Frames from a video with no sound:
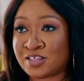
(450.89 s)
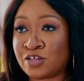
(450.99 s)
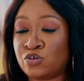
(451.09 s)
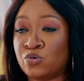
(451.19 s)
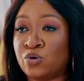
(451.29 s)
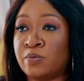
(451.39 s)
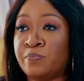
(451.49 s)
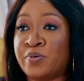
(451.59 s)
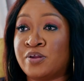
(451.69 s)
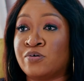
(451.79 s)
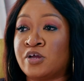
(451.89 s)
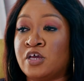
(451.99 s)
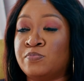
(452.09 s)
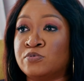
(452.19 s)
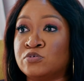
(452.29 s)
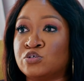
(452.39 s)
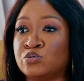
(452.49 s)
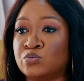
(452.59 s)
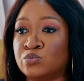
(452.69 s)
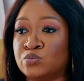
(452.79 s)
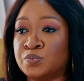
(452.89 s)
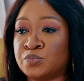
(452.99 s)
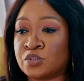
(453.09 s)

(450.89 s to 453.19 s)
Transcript: then you are better able to